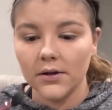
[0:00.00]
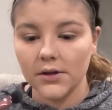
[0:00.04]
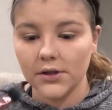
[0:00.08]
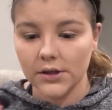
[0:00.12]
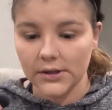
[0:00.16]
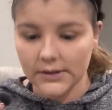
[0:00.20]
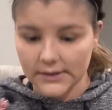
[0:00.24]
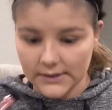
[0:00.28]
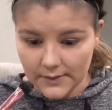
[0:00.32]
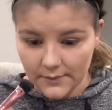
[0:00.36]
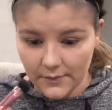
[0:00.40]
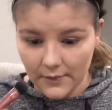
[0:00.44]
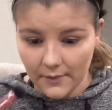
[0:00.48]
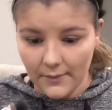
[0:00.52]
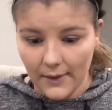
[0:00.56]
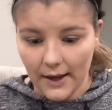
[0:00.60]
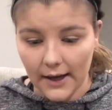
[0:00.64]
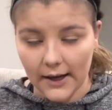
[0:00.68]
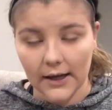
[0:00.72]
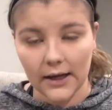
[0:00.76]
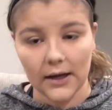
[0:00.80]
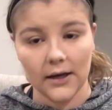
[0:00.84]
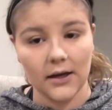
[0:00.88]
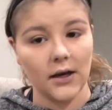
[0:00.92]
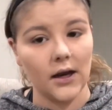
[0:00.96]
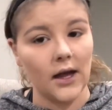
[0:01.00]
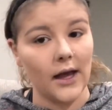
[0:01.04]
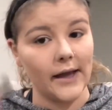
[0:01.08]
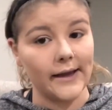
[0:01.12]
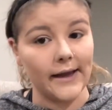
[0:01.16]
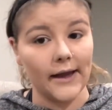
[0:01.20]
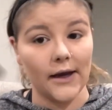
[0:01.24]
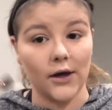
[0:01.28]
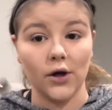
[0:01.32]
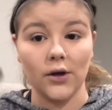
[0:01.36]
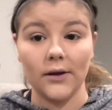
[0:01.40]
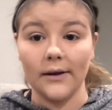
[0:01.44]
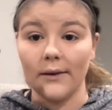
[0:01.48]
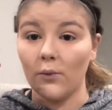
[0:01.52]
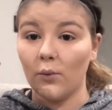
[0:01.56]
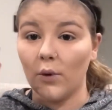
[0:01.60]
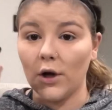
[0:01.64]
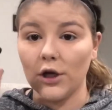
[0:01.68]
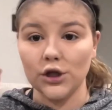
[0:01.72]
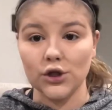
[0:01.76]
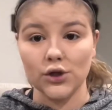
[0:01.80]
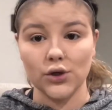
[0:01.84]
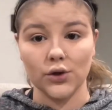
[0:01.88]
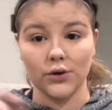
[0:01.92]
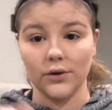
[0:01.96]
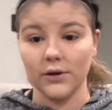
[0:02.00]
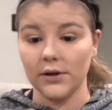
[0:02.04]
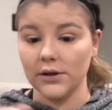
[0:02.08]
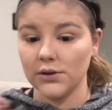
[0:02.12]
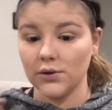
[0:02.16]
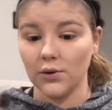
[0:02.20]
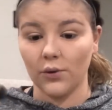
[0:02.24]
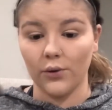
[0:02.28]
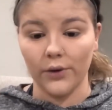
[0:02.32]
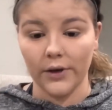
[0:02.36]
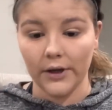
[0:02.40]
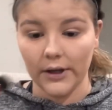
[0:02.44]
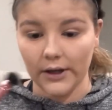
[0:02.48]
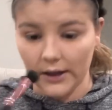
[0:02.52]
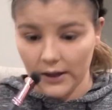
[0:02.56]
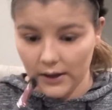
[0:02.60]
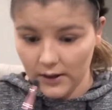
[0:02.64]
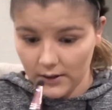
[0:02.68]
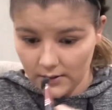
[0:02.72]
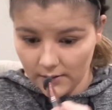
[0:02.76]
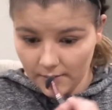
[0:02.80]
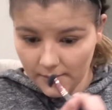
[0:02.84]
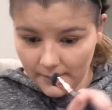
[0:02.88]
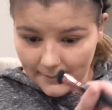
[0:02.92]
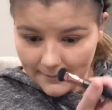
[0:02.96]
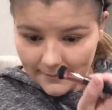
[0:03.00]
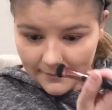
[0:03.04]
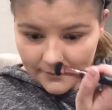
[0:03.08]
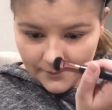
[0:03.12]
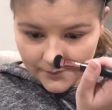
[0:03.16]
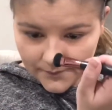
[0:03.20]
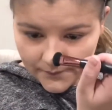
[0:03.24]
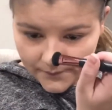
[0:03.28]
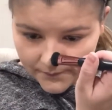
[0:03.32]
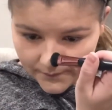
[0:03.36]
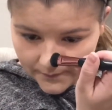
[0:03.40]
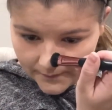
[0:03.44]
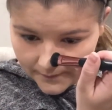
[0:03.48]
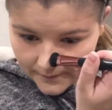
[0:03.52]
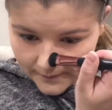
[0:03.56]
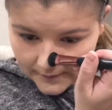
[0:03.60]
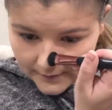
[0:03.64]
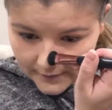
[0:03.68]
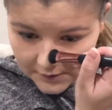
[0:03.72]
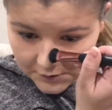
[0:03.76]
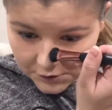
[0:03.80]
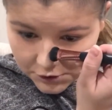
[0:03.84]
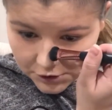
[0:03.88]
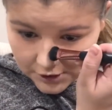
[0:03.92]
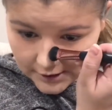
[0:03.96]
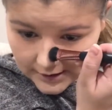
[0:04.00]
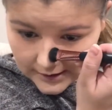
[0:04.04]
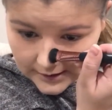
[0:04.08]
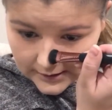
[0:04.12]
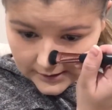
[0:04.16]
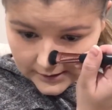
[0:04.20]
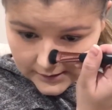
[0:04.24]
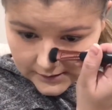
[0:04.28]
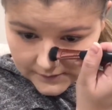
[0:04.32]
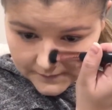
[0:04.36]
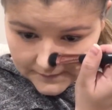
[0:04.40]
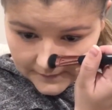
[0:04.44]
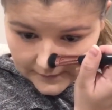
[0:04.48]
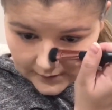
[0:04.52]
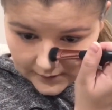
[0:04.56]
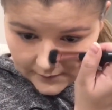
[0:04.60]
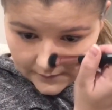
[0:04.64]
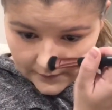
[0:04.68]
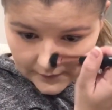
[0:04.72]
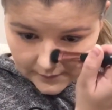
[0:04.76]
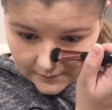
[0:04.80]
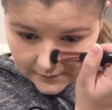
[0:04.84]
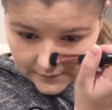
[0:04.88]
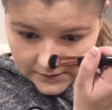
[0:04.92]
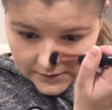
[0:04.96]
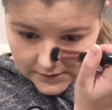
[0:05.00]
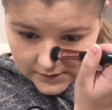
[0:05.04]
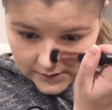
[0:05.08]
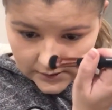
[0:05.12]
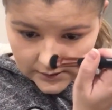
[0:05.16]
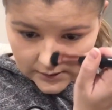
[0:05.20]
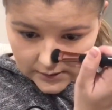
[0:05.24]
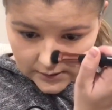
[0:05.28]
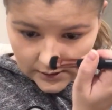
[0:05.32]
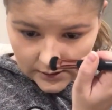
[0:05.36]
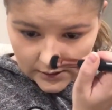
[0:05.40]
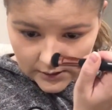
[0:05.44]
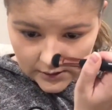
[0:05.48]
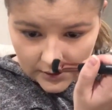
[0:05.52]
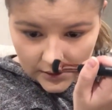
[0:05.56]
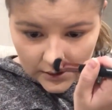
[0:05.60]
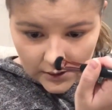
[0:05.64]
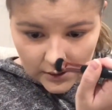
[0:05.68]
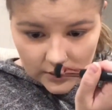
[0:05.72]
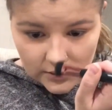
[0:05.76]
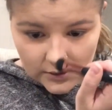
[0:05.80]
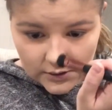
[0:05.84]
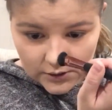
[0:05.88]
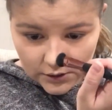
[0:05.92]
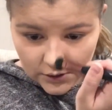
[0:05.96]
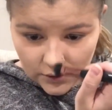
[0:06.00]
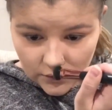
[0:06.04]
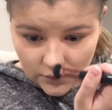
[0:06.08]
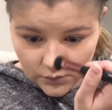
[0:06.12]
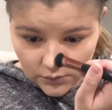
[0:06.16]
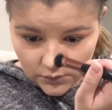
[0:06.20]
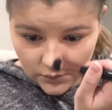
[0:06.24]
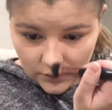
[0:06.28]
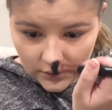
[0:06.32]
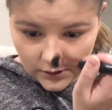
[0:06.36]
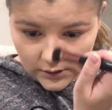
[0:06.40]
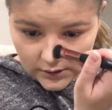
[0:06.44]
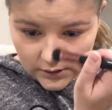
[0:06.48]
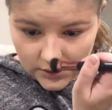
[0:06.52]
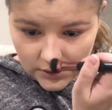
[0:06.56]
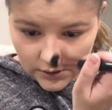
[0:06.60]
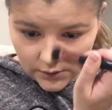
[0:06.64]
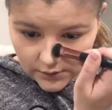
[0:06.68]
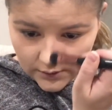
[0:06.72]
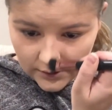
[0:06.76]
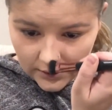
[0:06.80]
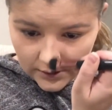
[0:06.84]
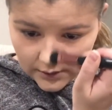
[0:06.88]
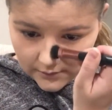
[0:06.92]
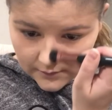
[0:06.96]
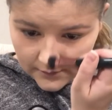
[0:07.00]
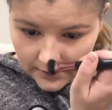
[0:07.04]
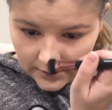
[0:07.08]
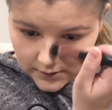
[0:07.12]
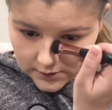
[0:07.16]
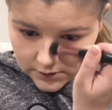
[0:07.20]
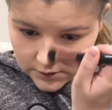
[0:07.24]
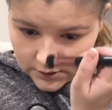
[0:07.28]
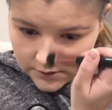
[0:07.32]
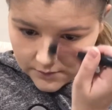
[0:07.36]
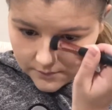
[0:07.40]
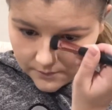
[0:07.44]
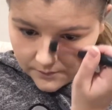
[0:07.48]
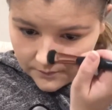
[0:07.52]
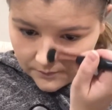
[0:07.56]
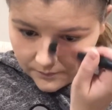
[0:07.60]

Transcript: Just dipping back in, again, only 1, 2, that's all you need. This shade is very pigmented, so you really don't need much.